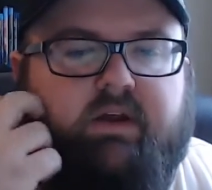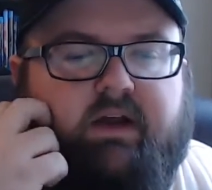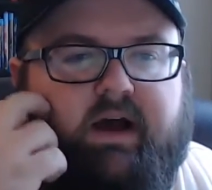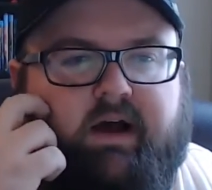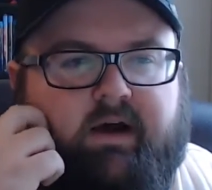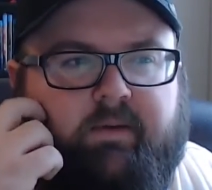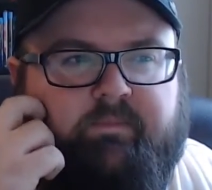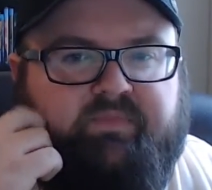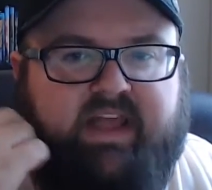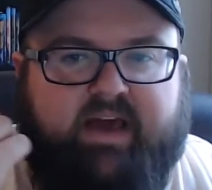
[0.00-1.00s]

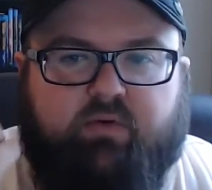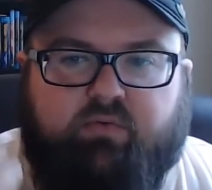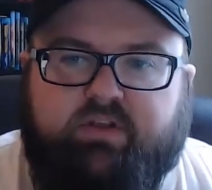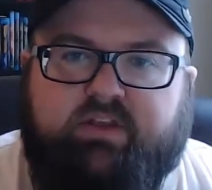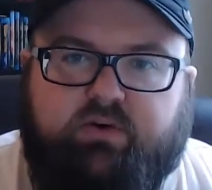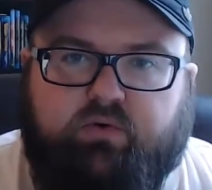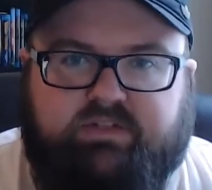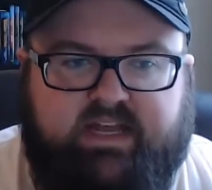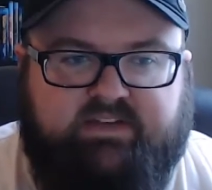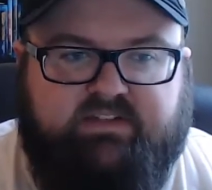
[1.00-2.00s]
had a really cool
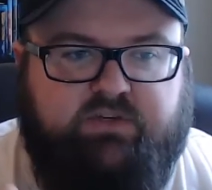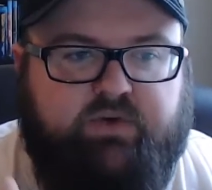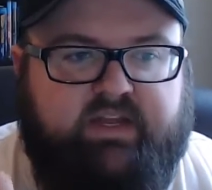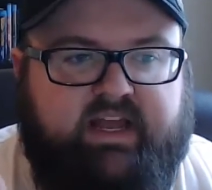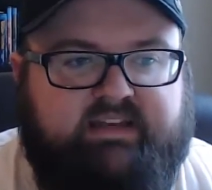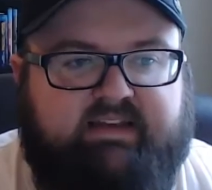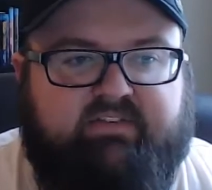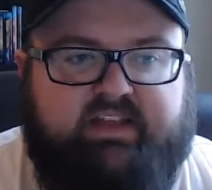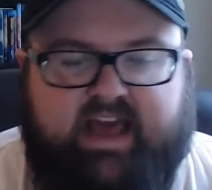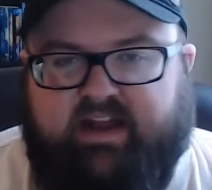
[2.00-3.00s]
taste to it, and
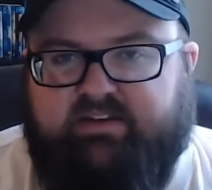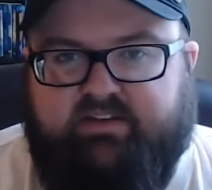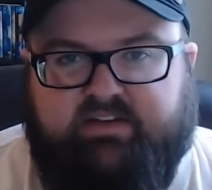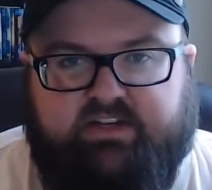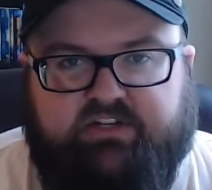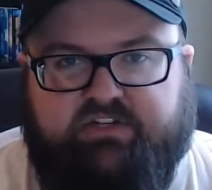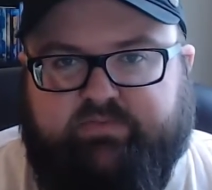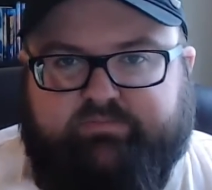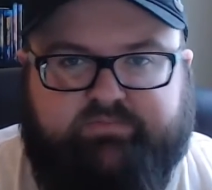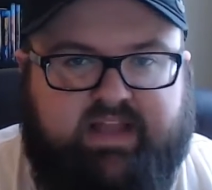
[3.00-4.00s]
definitely added to the dish.
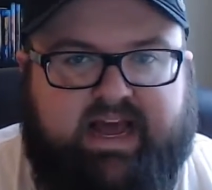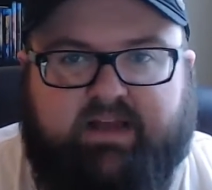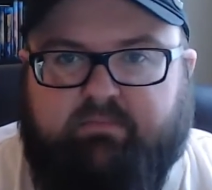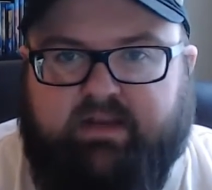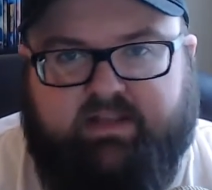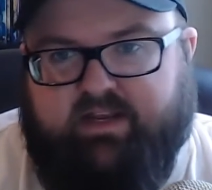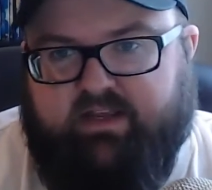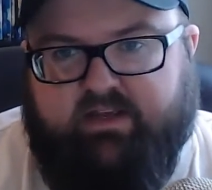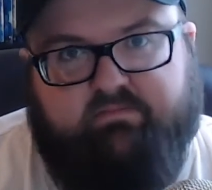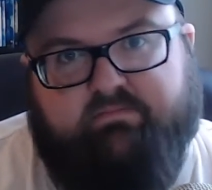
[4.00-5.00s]
I'd make that
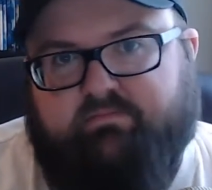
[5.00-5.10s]
again